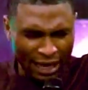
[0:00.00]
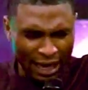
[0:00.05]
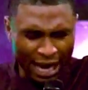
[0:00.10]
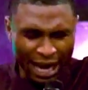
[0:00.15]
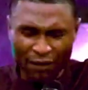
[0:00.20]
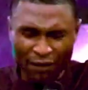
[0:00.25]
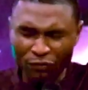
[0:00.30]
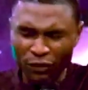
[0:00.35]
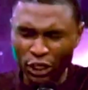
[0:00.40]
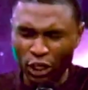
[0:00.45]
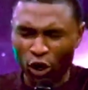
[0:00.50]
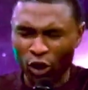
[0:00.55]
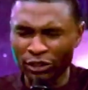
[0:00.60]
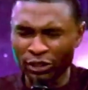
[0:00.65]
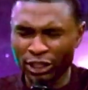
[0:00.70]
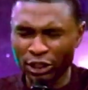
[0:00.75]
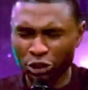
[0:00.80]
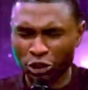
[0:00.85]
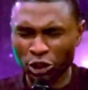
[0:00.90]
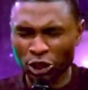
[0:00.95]
Every
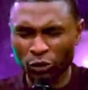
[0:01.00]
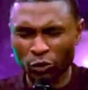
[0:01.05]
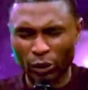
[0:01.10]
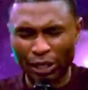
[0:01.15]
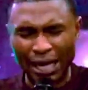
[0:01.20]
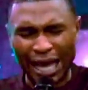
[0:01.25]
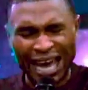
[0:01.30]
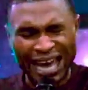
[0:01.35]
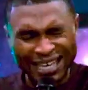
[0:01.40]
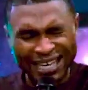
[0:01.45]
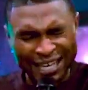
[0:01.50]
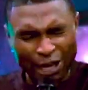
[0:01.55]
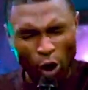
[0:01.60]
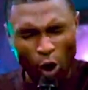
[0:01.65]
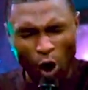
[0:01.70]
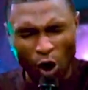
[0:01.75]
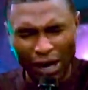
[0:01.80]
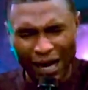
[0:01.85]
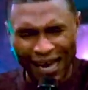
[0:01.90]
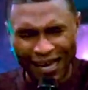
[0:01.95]
condition with any
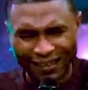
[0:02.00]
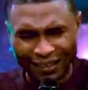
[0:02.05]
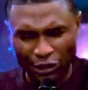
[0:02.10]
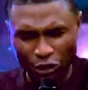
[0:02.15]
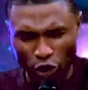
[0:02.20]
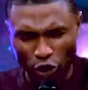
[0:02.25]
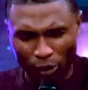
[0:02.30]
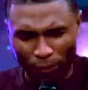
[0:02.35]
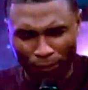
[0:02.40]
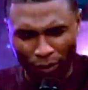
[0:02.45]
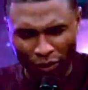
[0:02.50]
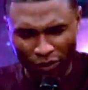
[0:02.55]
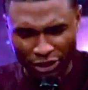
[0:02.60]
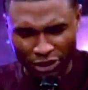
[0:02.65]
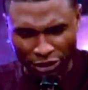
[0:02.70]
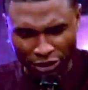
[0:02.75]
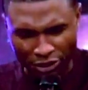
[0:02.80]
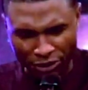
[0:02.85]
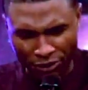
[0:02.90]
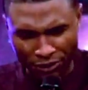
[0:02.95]
organ in your
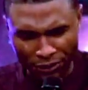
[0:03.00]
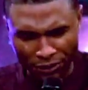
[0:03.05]
body